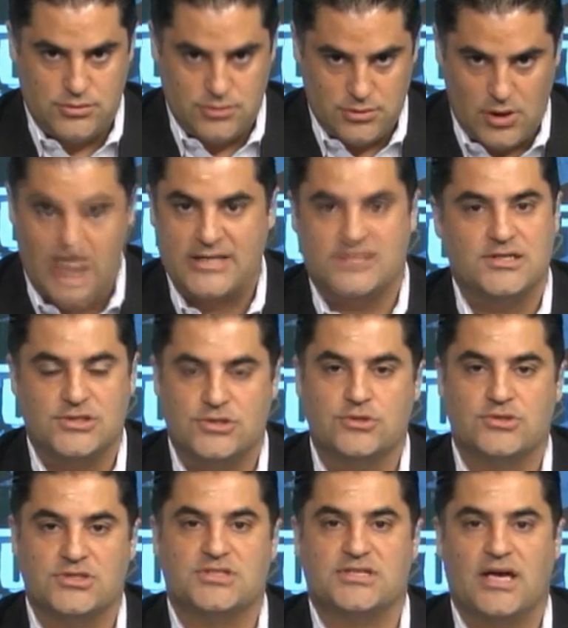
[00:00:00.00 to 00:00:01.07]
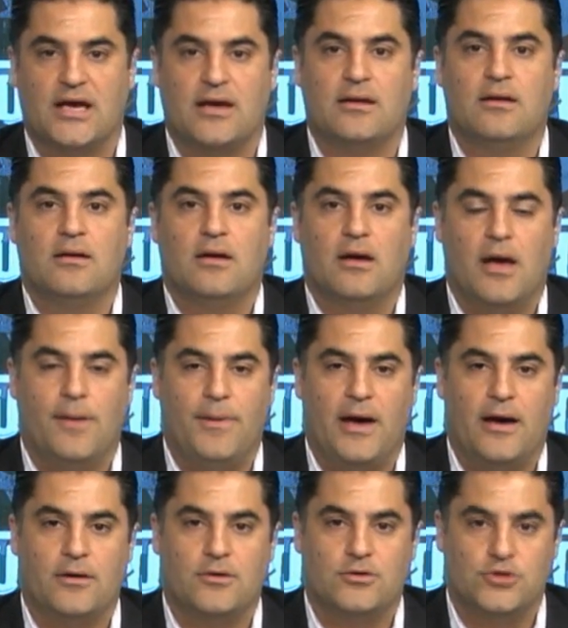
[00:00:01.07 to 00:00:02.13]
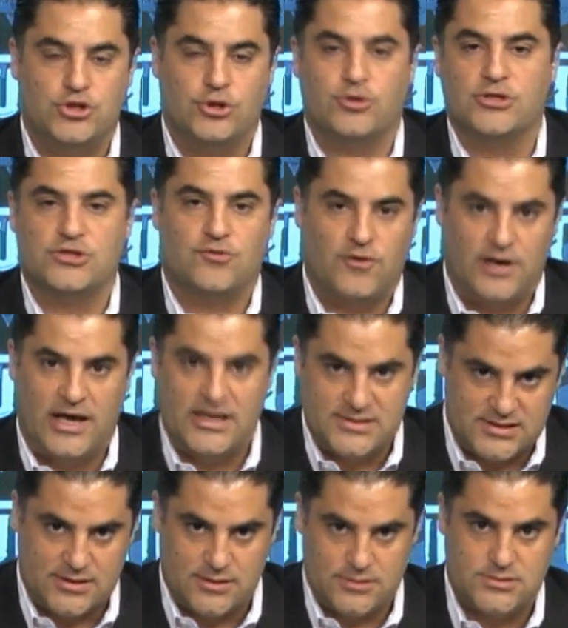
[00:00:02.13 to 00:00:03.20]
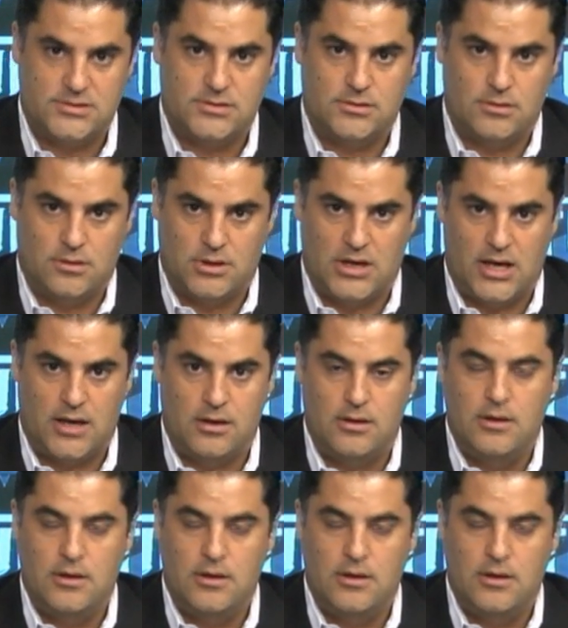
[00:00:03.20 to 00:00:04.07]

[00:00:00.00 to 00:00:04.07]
Nazis used to say about Jewish financiers, okay?